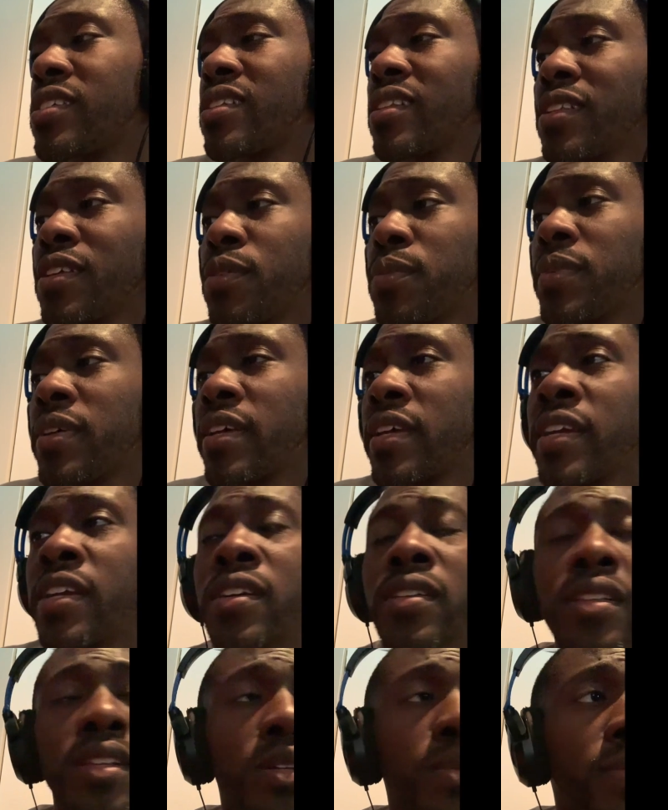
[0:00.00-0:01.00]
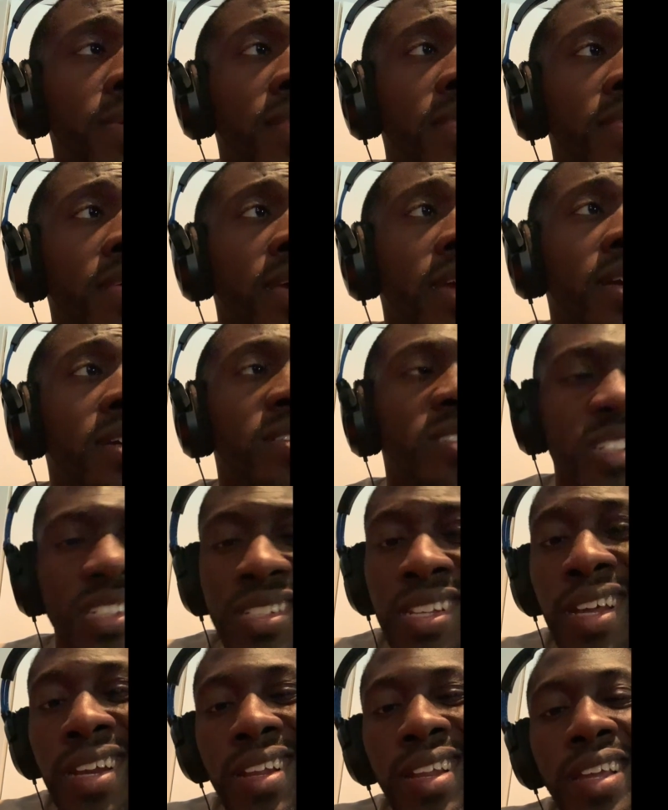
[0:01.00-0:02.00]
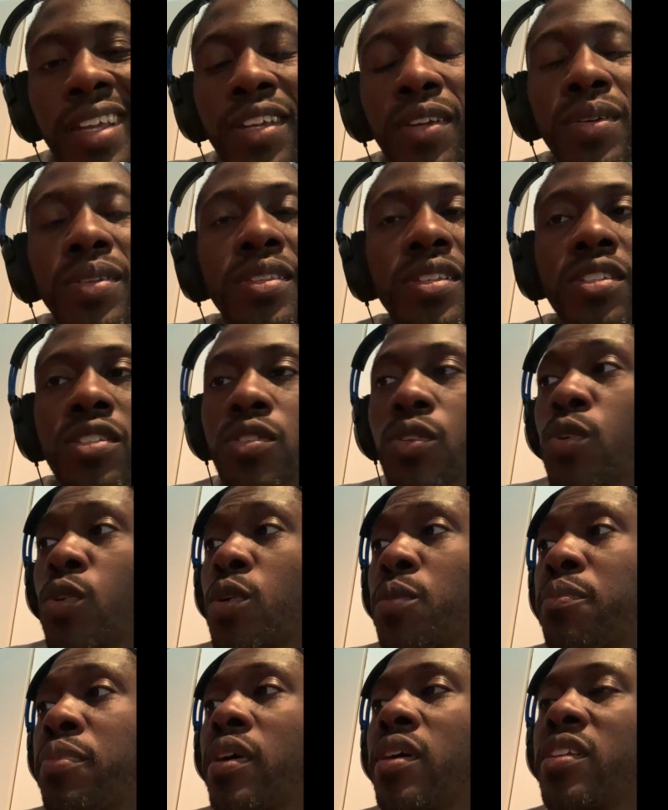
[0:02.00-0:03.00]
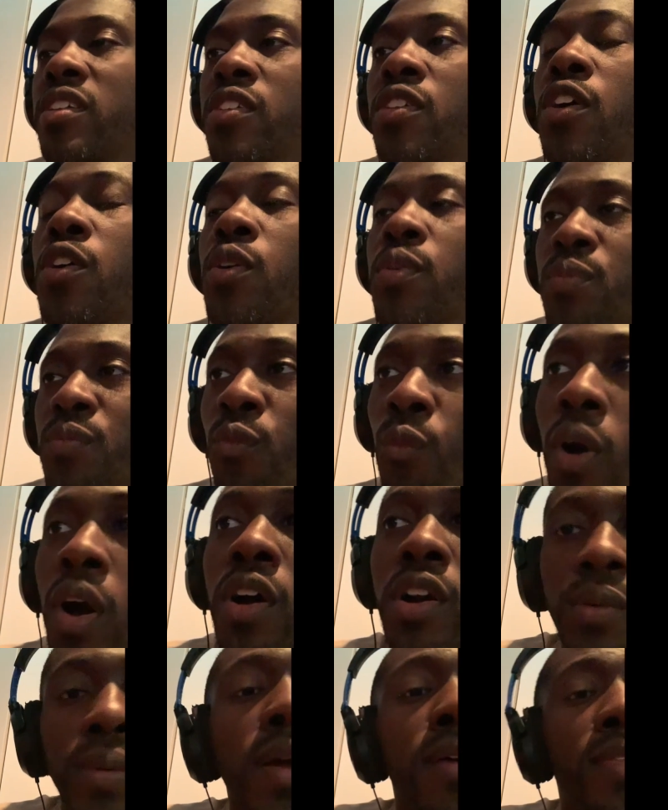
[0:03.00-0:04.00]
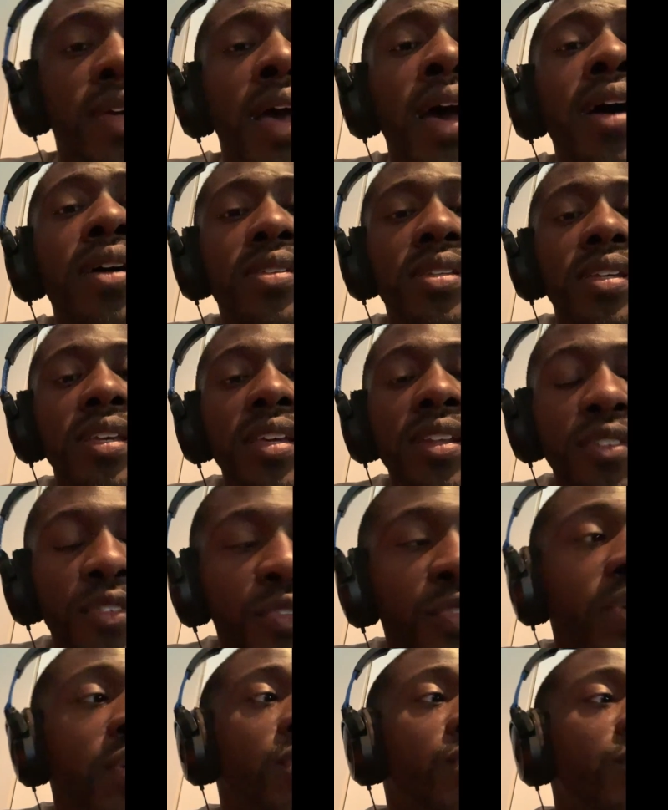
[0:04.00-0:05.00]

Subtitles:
a little bit here, a little bit there. It's just kind of like you're in the store, but, you know, walk around the house and get a feel